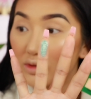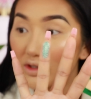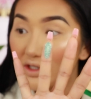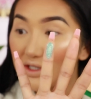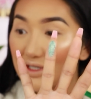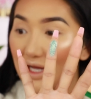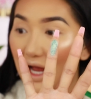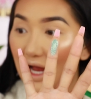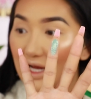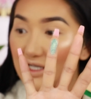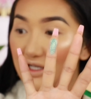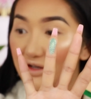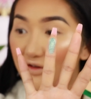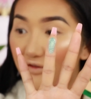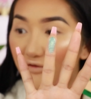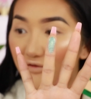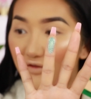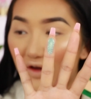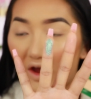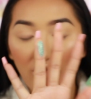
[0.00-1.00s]
which is actually
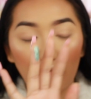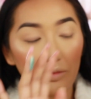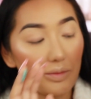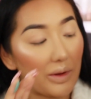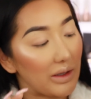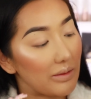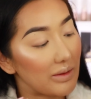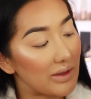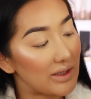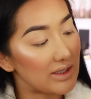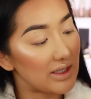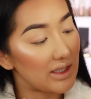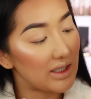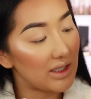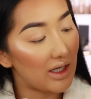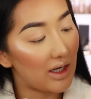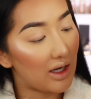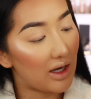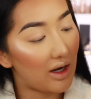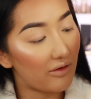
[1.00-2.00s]
very
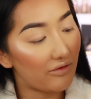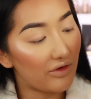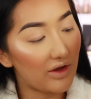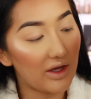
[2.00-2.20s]
pigmented. Love